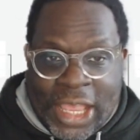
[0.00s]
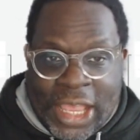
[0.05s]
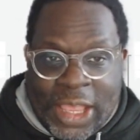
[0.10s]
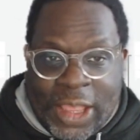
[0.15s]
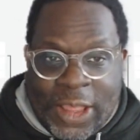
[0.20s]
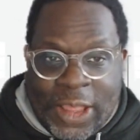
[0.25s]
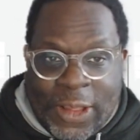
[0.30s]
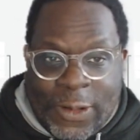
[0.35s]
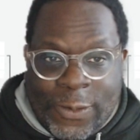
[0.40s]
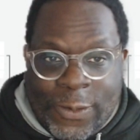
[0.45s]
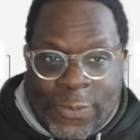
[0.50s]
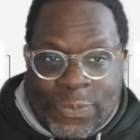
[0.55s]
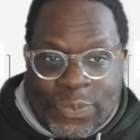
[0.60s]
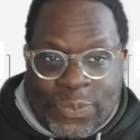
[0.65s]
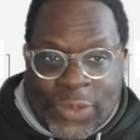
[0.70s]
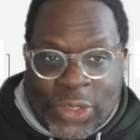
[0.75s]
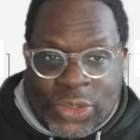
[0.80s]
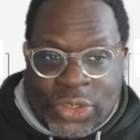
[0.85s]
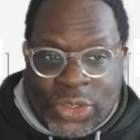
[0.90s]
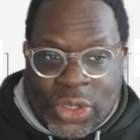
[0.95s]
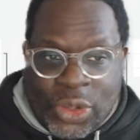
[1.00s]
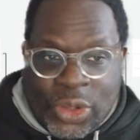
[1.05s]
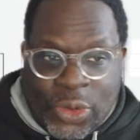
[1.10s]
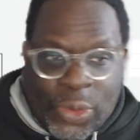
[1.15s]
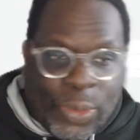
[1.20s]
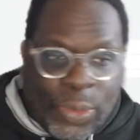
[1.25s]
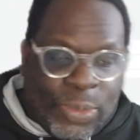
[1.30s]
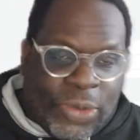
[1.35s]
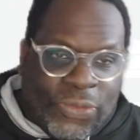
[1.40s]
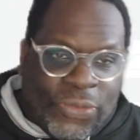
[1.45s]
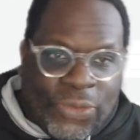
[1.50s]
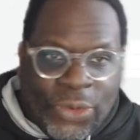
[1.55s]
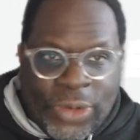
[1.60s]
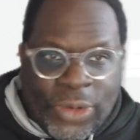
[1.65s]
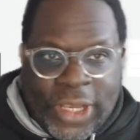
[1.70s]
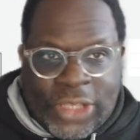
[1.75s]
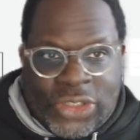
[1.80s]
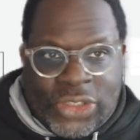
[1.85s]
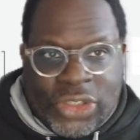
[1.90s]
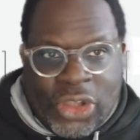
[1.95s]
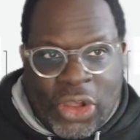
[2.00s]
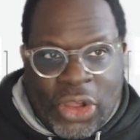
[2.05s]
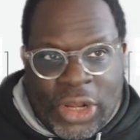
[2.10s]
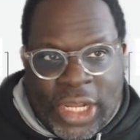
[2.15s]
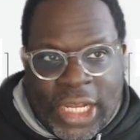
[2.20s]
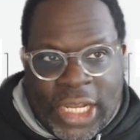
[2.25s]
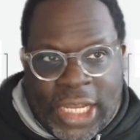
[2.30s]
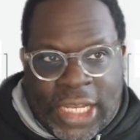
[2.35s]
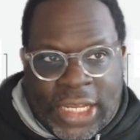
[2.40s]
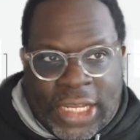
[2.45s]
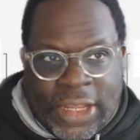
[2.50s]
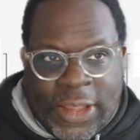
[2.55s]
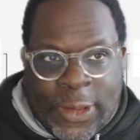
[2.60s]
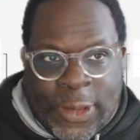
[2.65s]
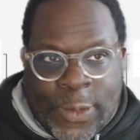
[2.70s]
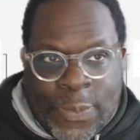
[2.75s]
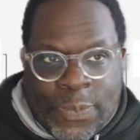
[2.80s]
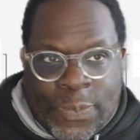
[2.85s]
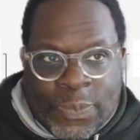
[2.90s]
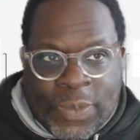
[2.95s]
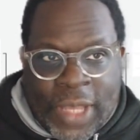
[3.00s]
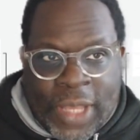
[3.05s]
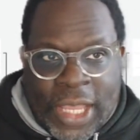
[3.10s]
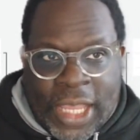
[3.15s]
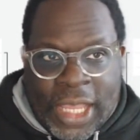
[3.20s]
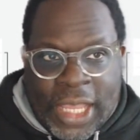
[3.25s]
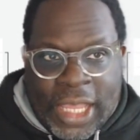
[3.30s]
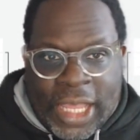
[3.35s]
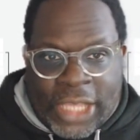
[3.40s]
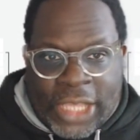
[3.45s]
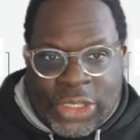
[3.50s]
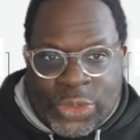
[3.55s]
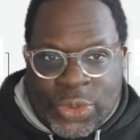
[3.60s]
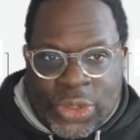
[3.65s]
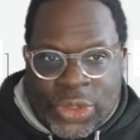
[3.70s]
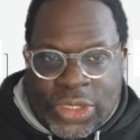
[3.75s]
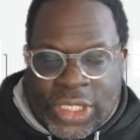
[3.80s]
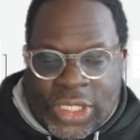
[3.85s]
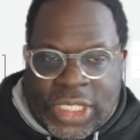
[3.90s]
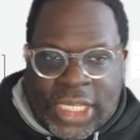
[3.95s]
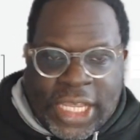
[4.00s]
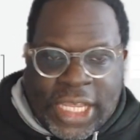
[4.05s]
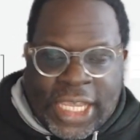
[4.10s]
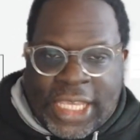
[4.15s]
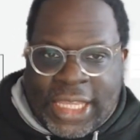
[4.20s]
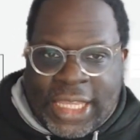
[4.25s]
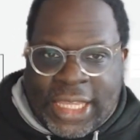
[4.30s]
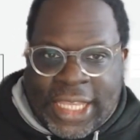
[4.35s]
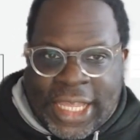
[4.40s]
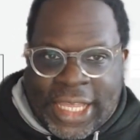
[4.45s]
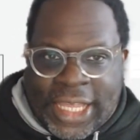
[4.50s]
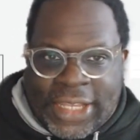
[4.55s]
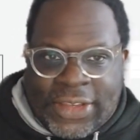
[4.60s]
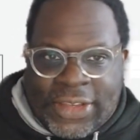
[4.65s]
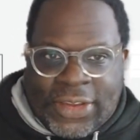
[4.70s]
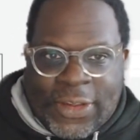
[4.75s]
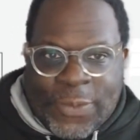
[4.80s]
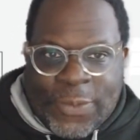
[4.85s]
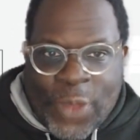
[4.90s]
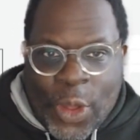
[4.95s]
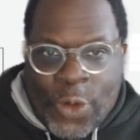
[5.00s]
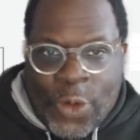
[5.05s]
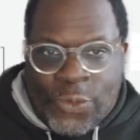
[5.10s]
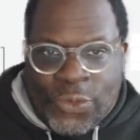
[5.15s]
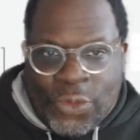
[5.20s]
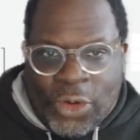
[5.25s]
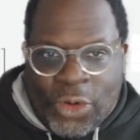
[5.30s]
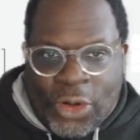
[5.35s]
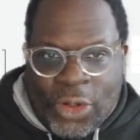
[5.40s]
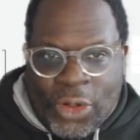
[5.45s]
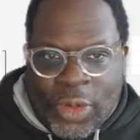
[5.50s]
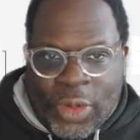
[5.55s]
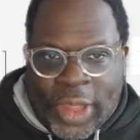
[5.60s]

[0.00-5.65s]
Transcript: Um, so before we get started, um, I just want to say that um, overall